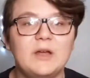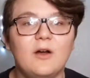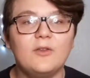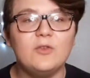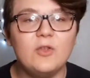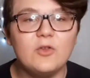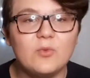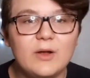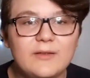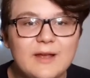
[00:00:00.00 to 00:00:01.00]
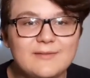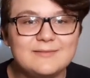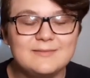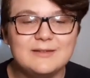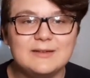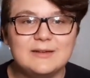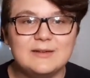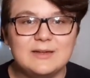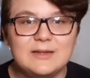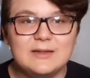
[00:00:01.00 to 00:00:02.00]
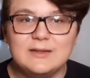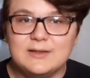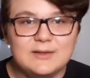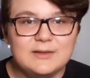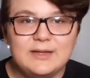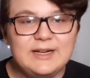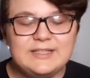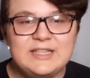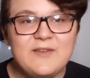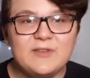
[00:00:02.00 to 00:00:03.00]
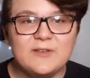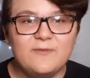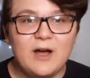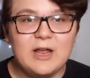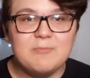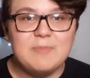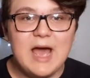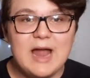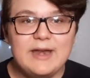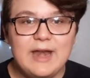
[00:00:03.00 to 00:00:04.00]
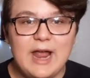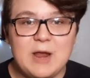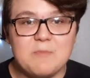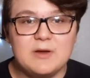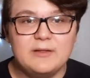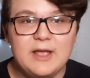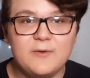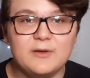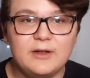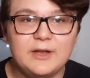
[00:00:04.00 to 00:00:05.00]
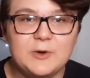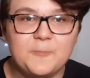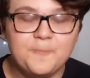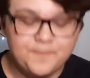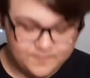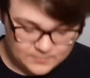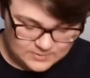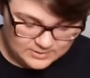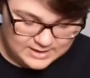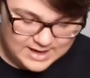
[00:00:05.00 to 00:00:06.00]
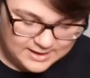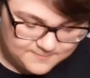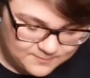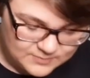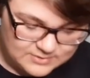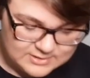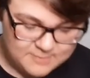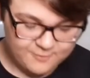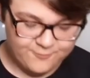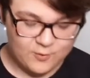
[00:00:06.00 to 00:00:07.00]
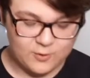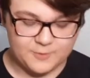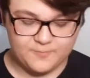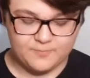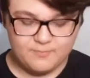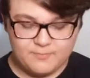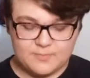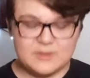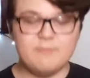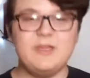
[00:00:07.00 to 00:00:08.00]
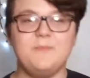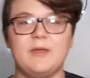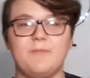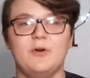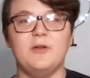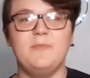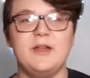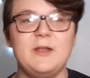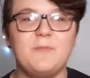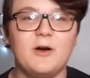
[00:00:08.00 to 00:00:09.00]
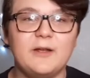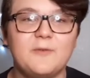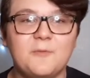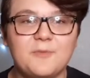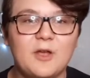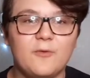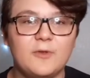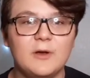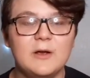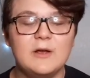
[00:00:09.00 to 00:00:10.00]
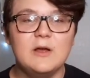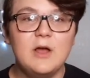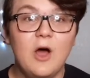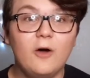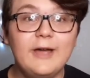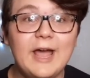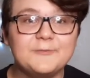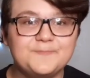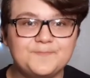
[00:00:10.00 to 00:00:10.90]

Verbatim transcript: and also those ones that they just give us a fucking bad name. They really do. Okay number four, the people that put a pity party for themselves. Okay.